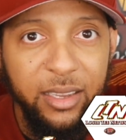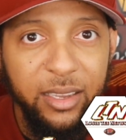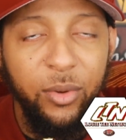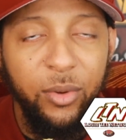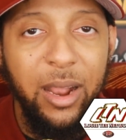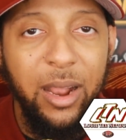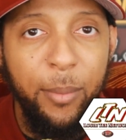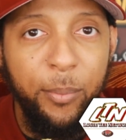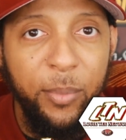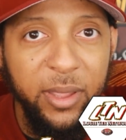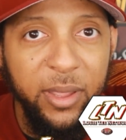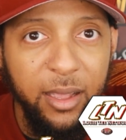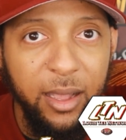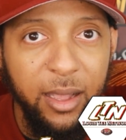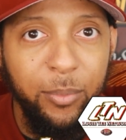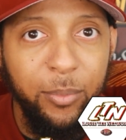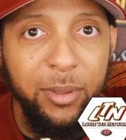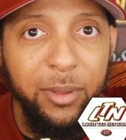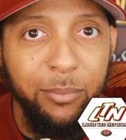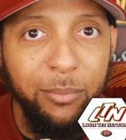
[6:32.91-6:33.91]
cropping
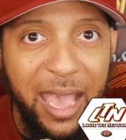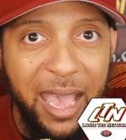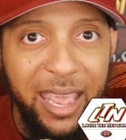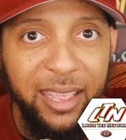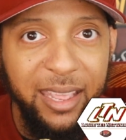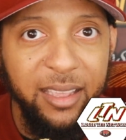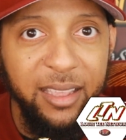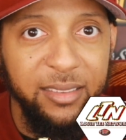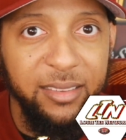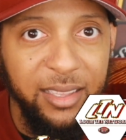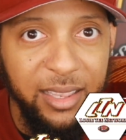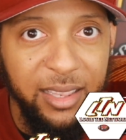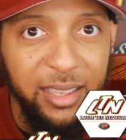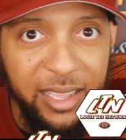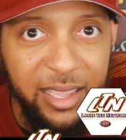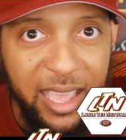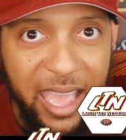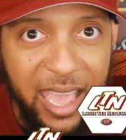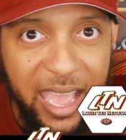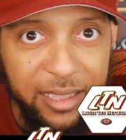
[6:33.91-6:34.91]
up and biting us in
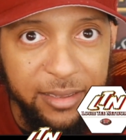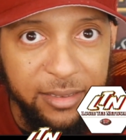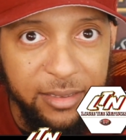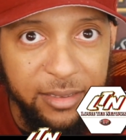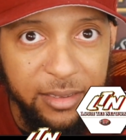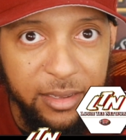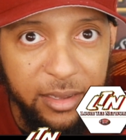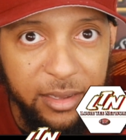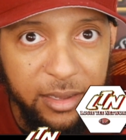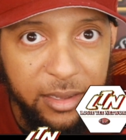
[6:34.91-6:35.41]
the ass.